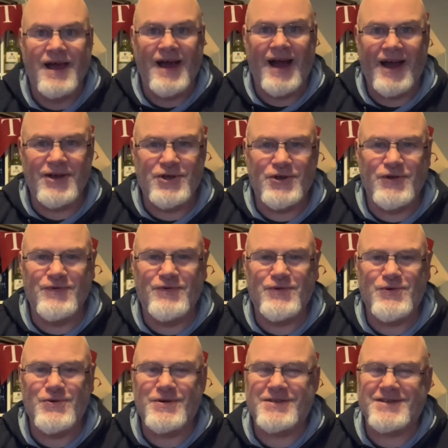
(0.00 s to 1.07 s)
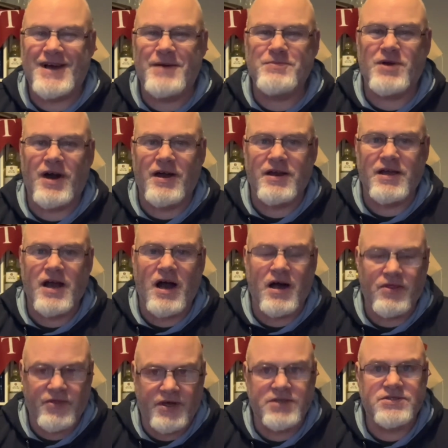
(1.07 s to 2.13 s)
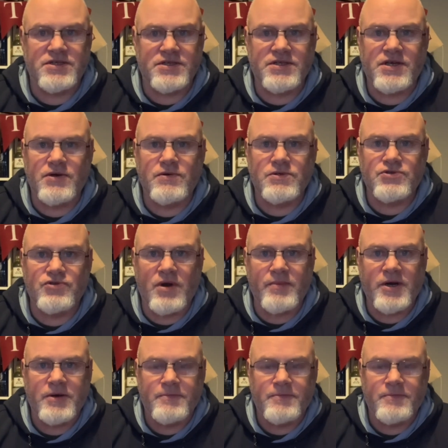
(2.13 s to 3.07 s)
How you doing, folks? I'm Gary and this is the Kilted Drummer.